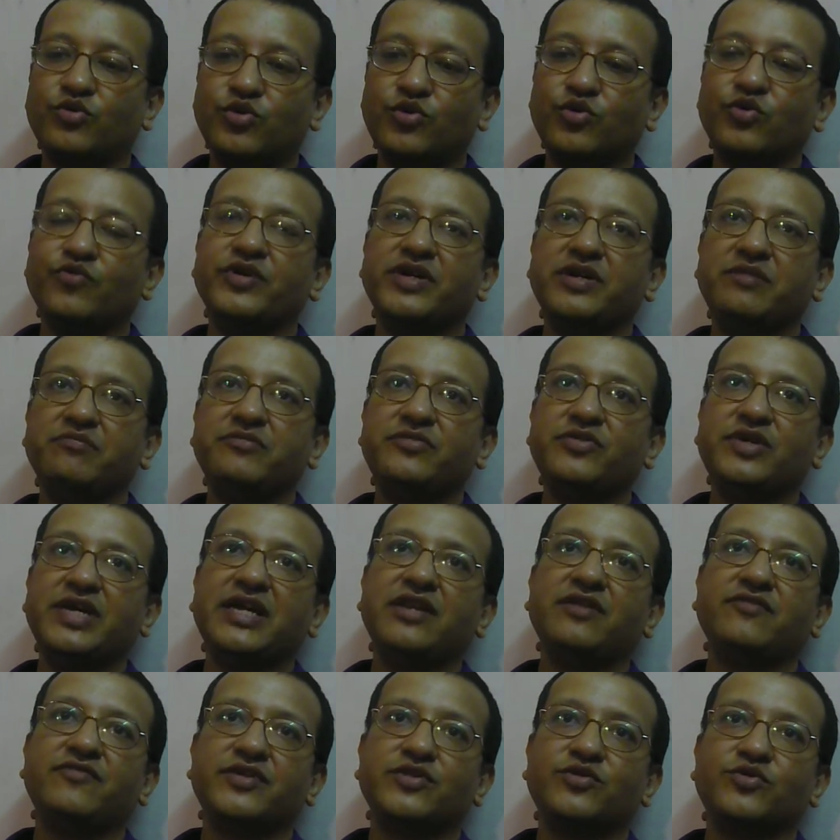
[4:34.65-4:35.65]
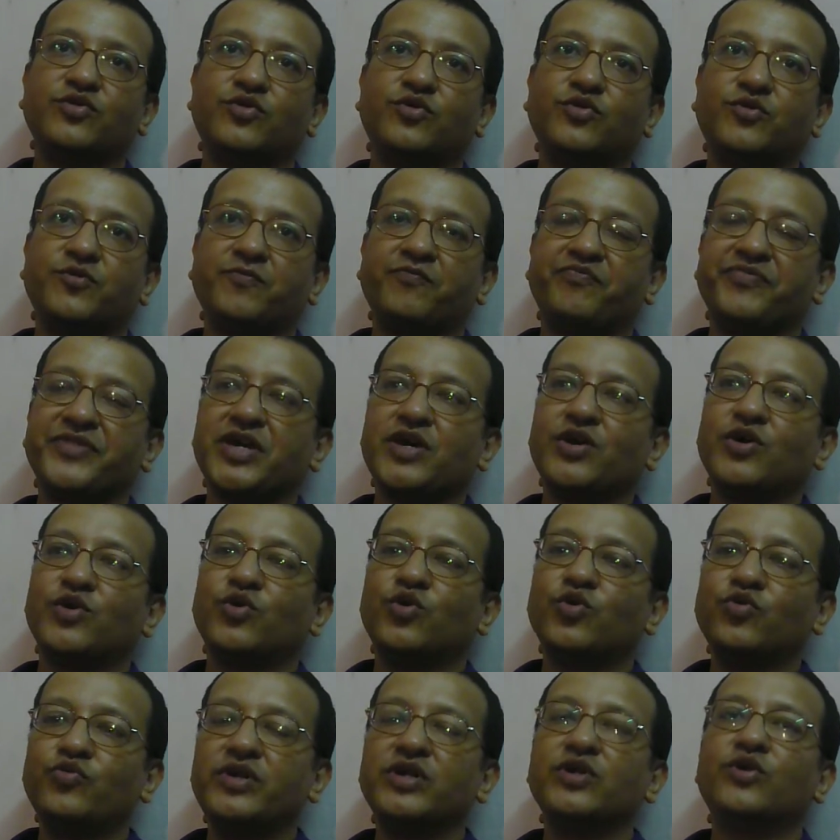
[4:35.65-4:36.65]
who will deal with
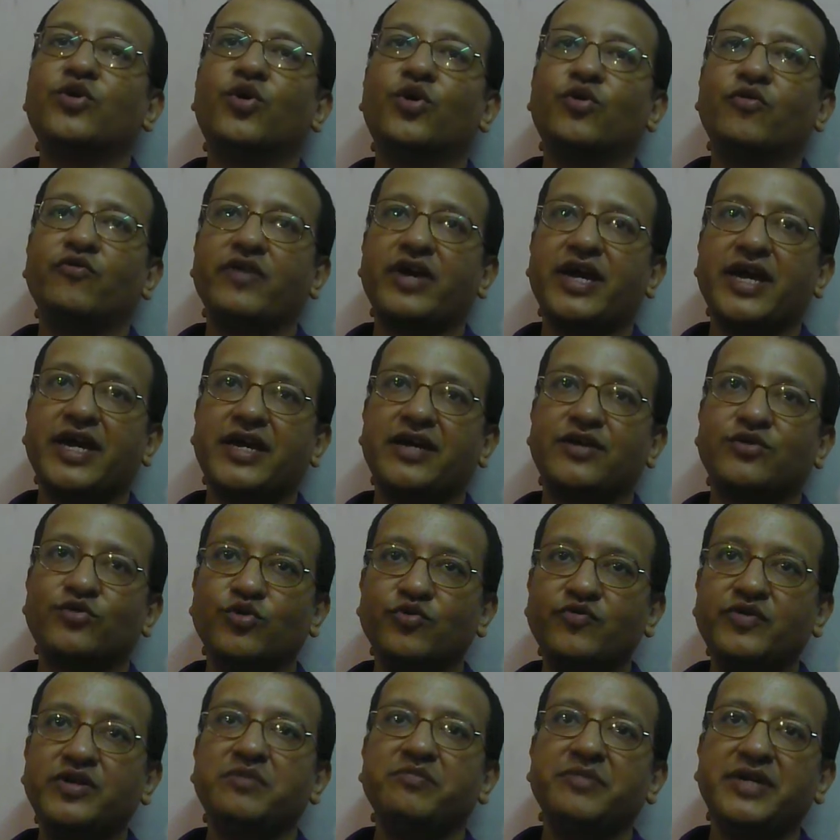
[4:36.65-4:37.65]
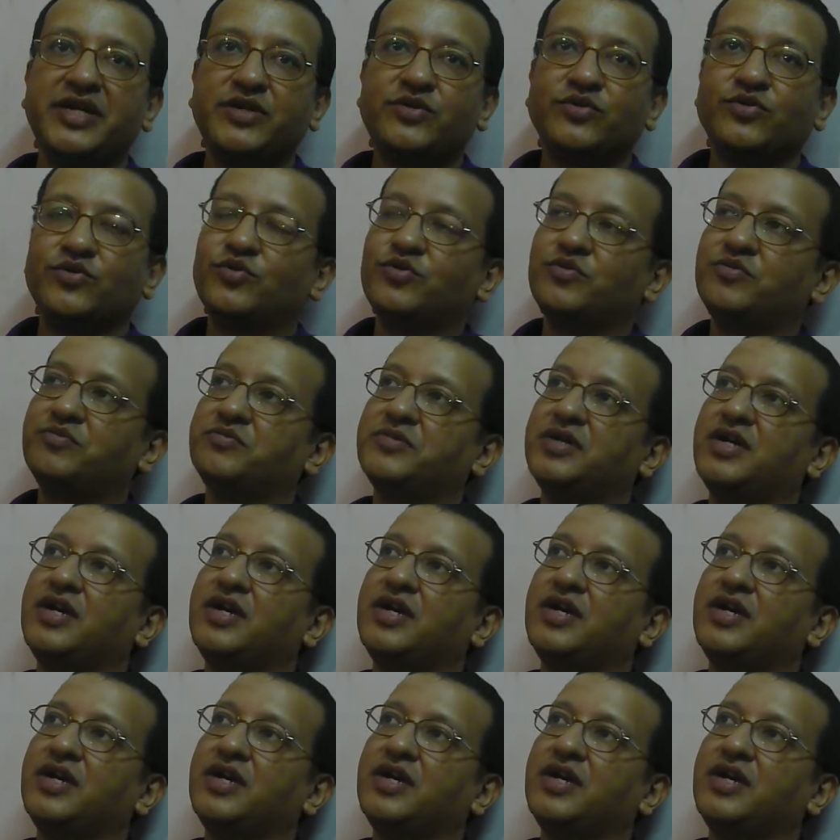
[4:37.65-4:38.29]
who will go where, who will meet whom,